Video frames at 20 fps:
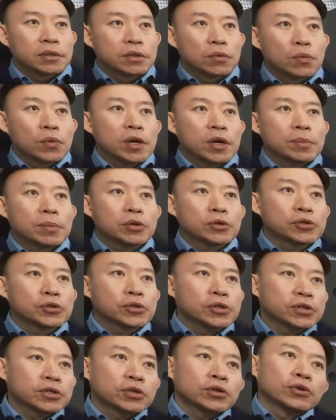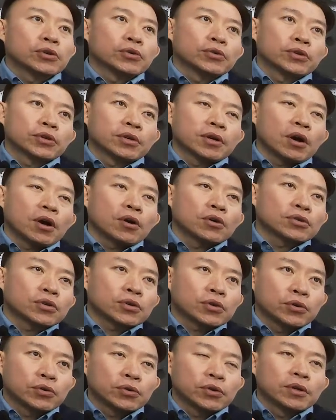The wear brushes also
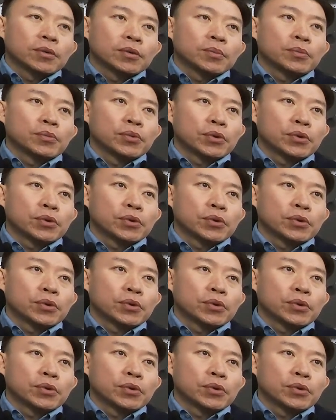could